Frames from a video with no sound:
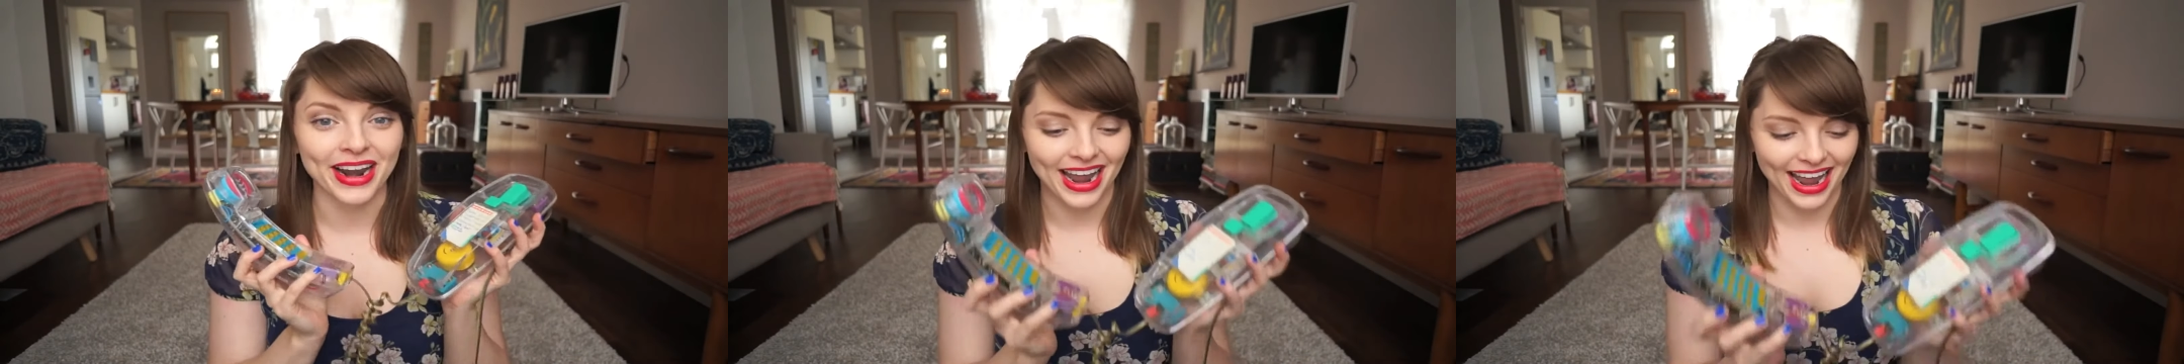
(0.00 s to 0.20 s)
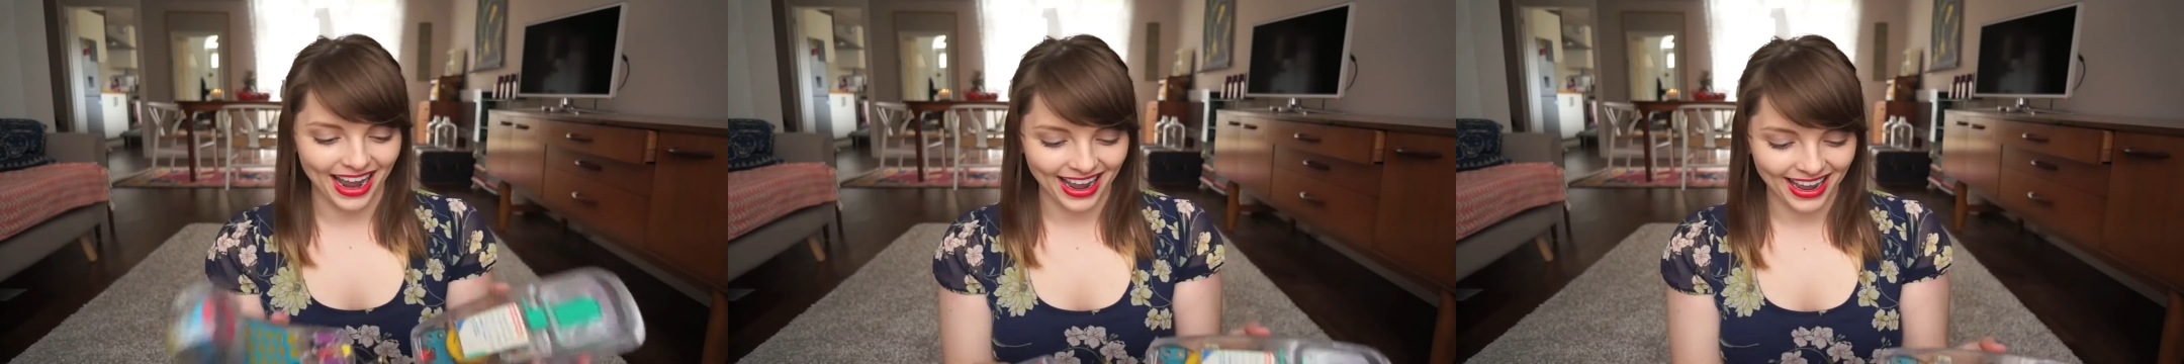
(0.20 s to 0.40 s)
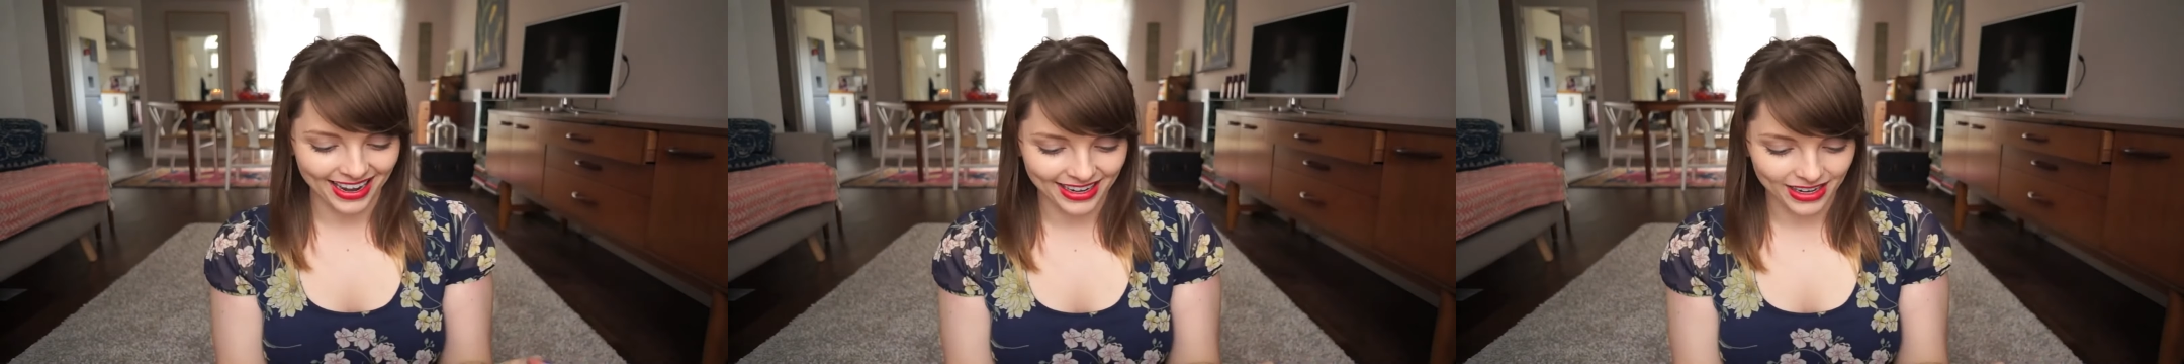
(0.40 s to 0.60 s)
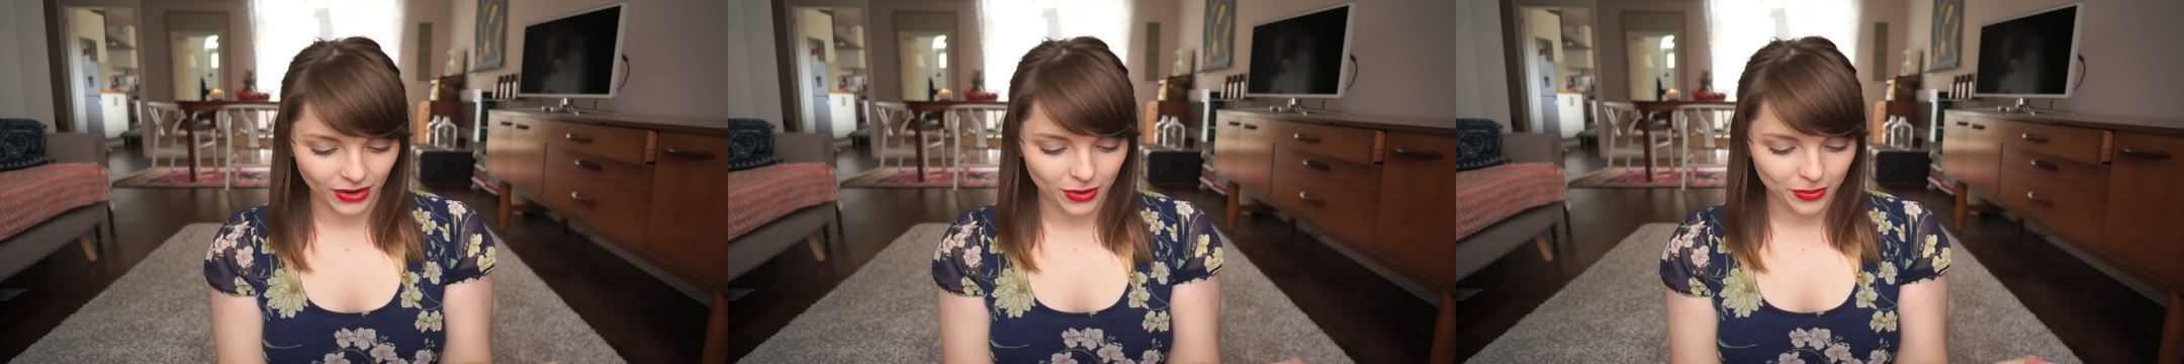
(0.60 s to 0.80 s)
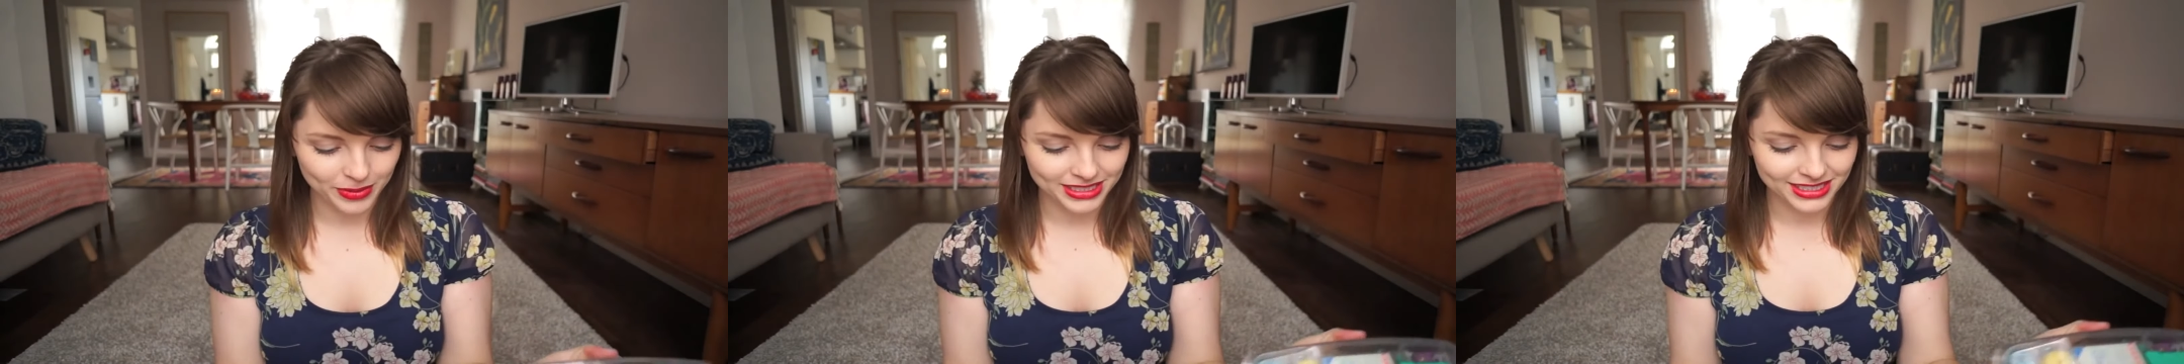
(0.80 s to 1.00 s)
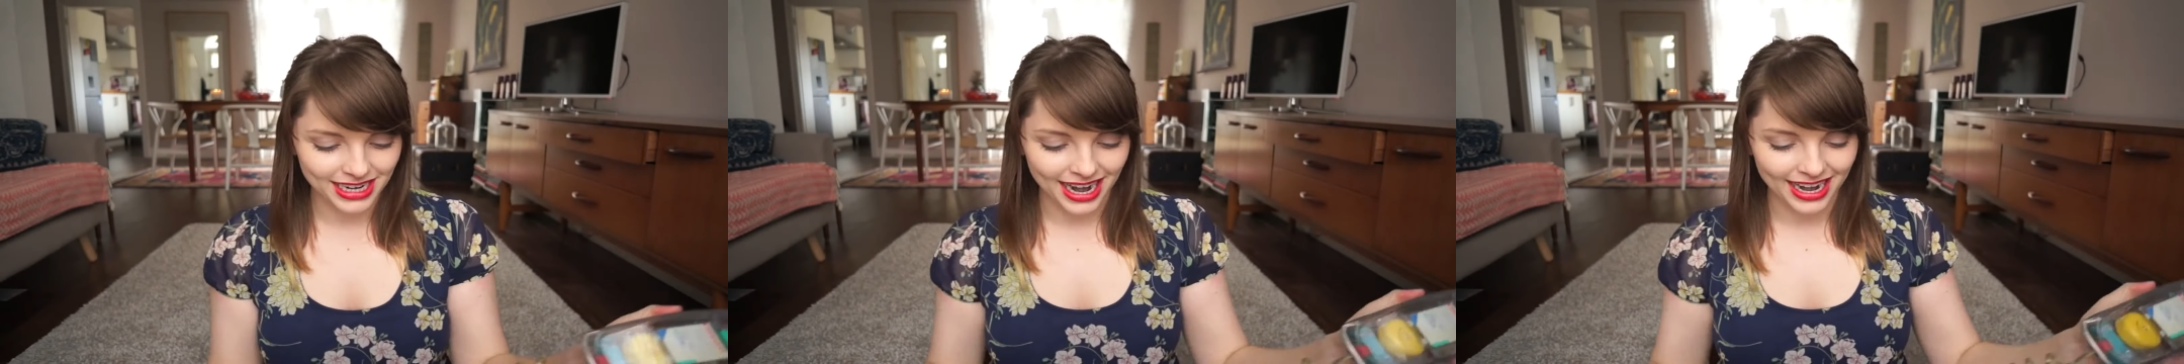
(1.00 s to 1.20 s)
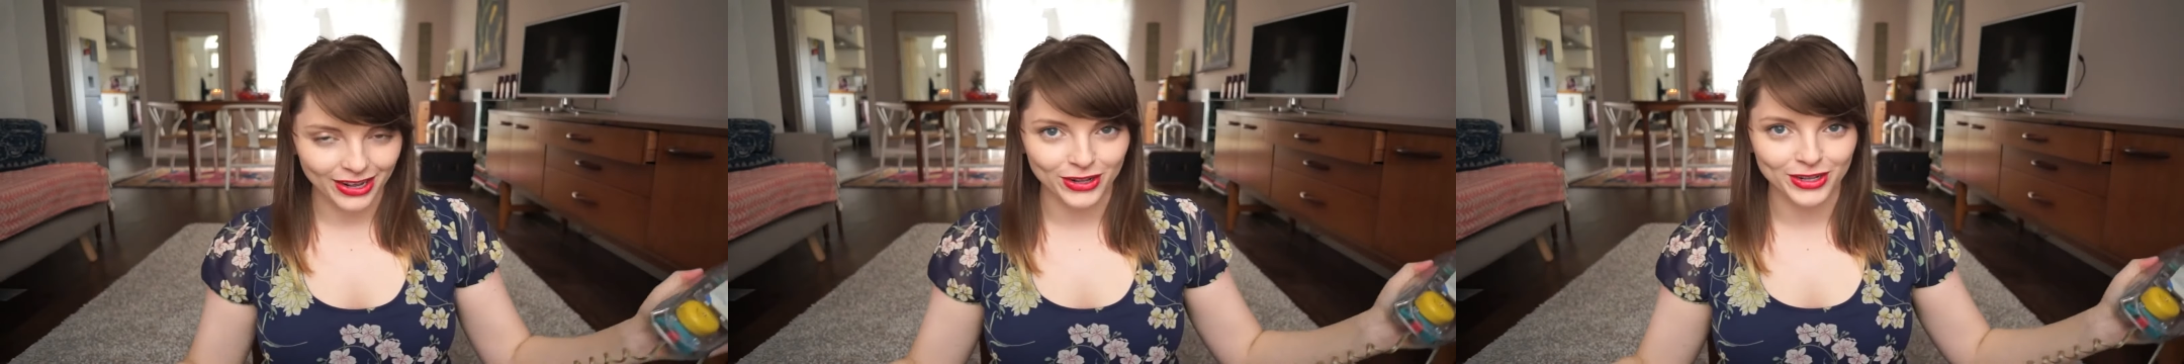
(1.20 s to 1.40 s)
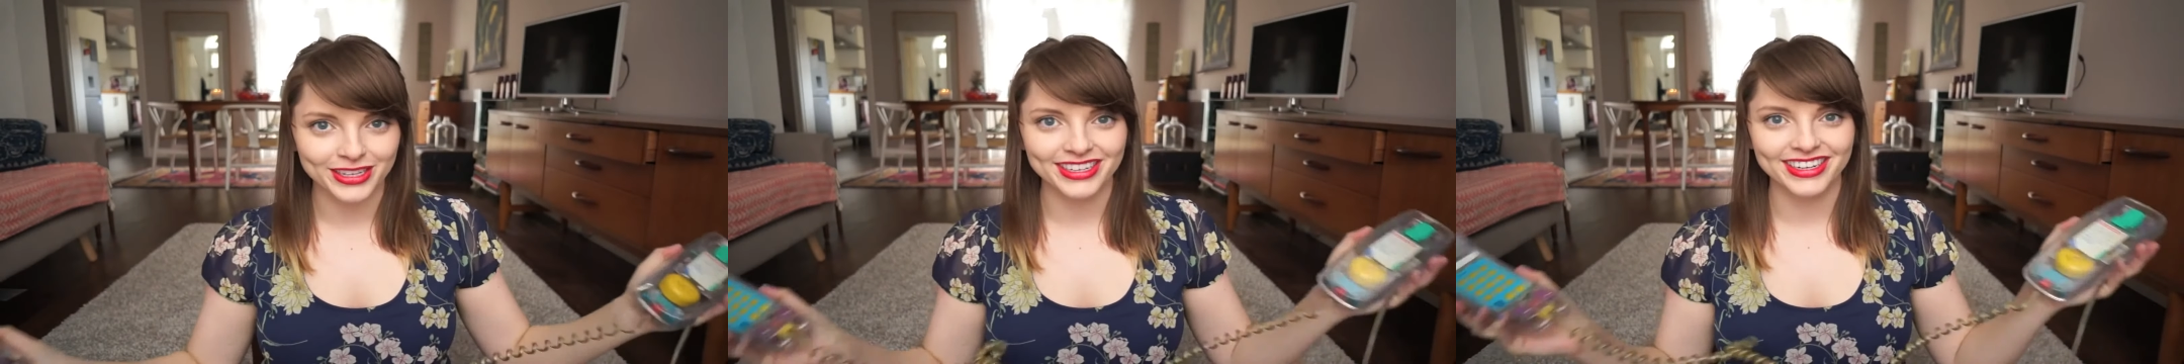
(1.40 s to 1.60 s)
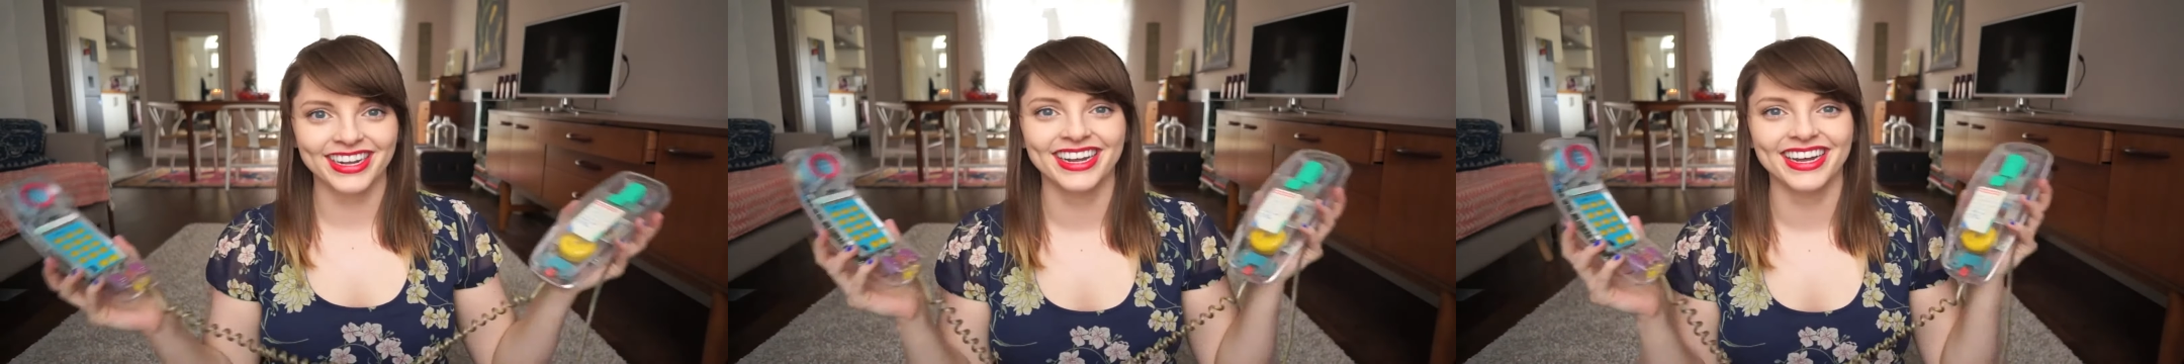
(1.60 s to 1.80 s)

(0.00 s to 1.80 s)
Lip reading: and oh, it's tangled.